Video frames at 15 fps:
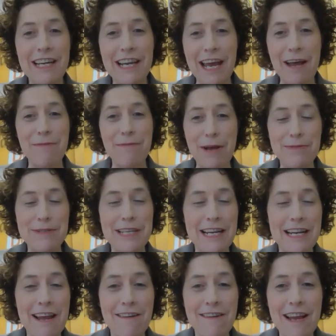upset
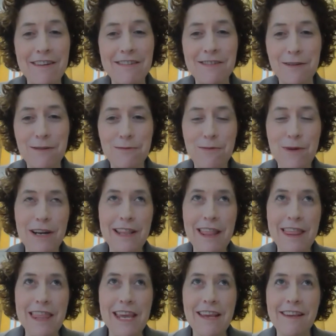in our household. One of the
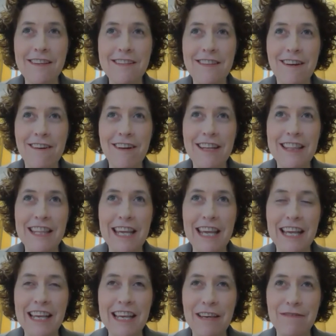things that I
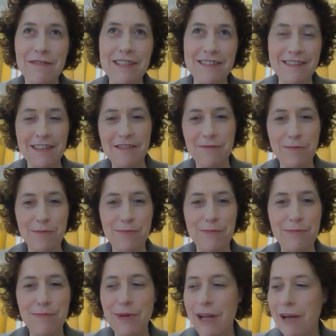think even is
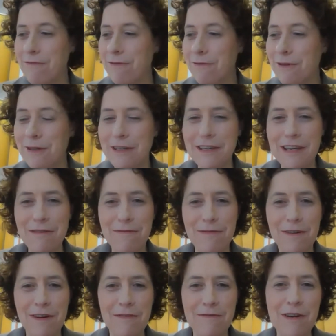plug for what if
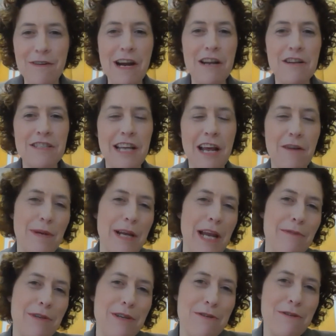we only started
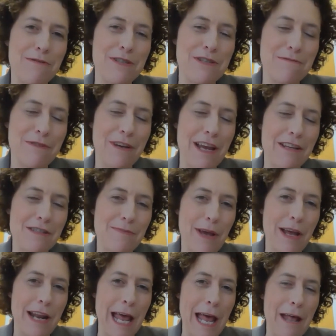becoming Eurovision fans,
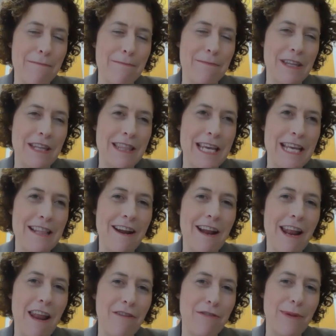but the thing that I
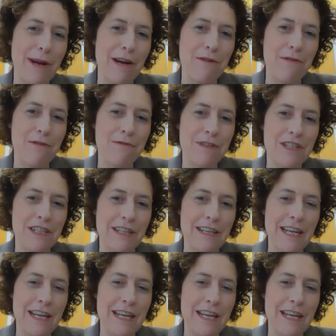love about Eurovision,